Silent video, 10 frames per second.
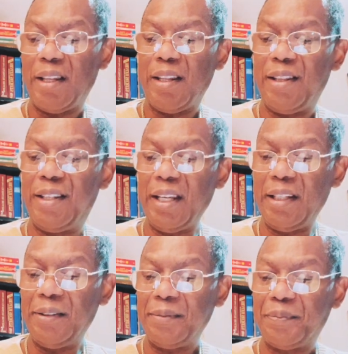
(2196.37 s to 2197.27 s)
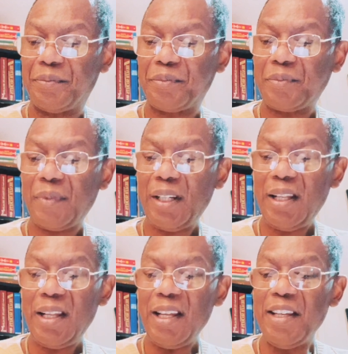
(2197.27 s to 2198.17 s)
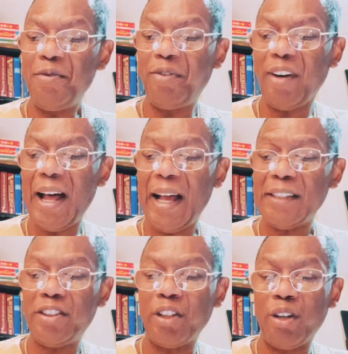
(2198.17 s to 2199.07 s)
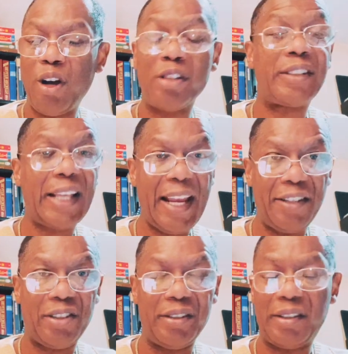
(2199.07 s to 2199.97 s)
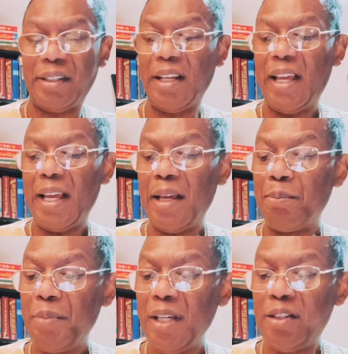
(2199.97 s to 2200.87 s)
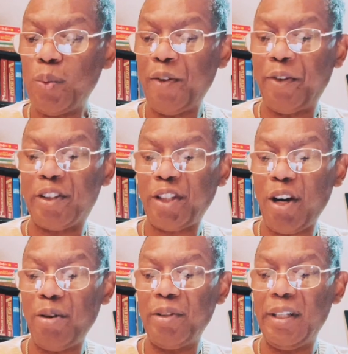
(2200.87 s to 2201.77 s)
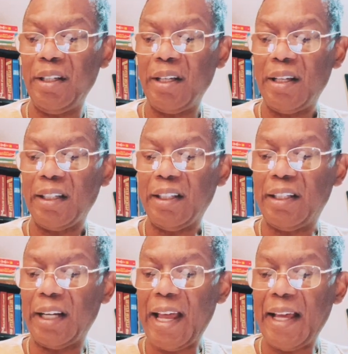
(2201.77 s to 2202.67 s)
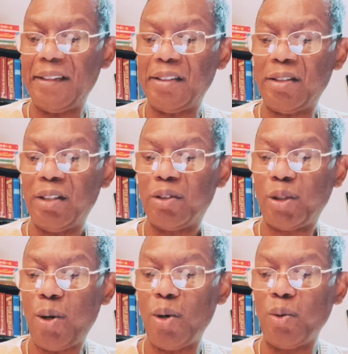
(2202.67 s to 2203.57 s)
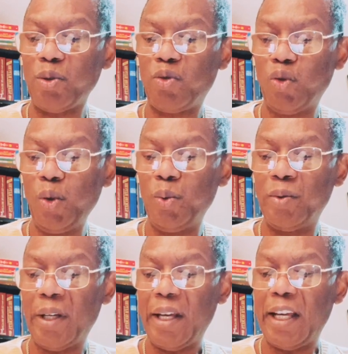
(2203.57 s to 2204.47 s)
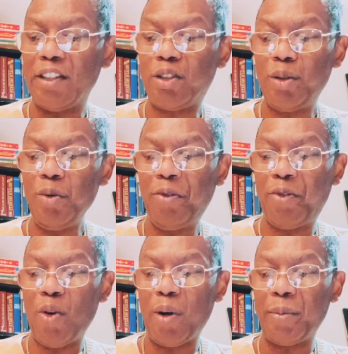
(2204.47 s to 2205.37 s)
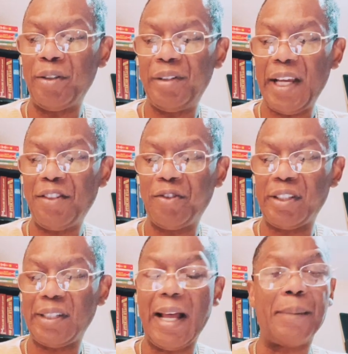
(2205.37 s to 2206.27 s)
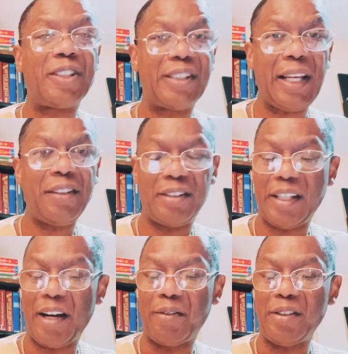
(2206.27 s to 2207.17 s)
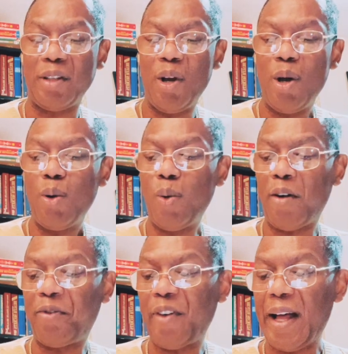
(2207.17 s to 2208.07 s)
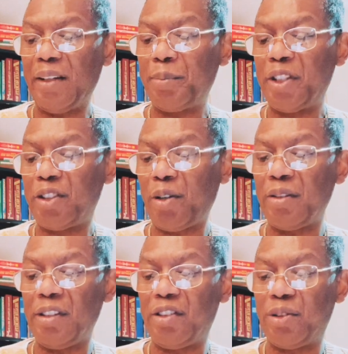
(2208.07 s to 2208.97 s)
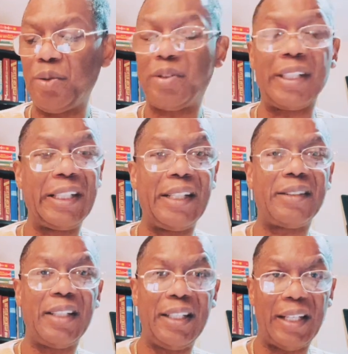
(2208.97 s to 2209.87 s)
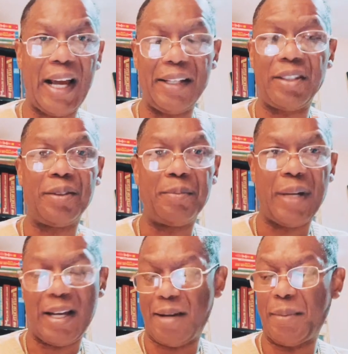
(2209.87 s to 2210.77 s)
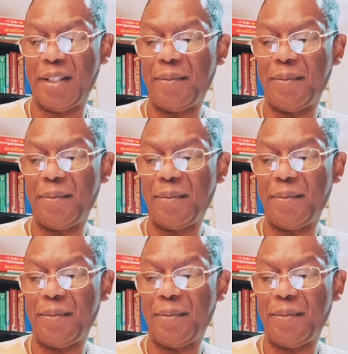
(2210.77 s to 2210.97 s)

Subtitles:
Then he flies to Los Angeles and meets with attorney Gladys Tolles Root and two former Nation of Islam secretaries who are filing paternity suits against Elijah Muhammad.